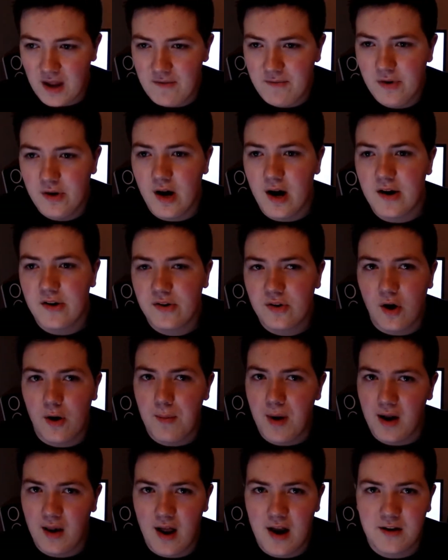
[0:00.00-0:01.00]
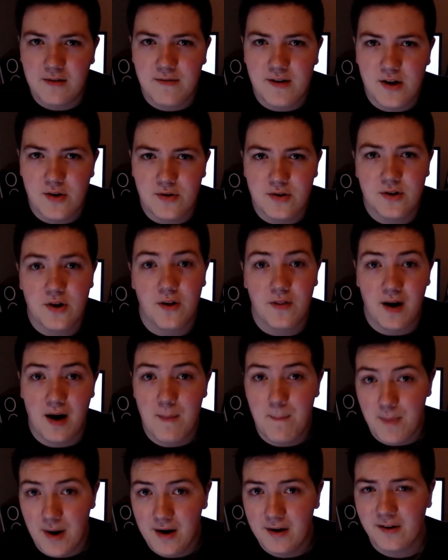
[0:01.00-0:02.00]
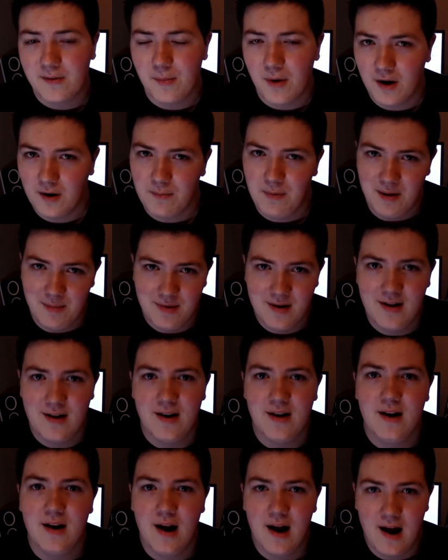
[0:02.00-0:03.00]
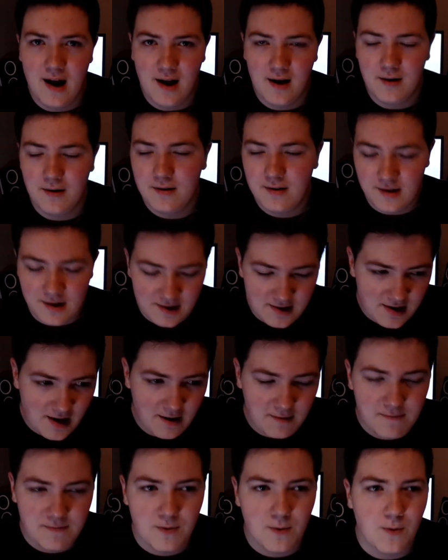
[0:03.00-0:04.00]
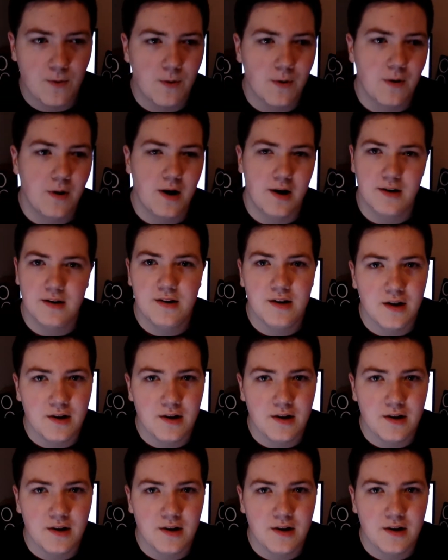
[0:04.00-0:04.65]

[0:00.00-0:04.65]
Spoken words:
If you guys saw my last video, you saw that I benchmarked BeamNG and GTA 4 and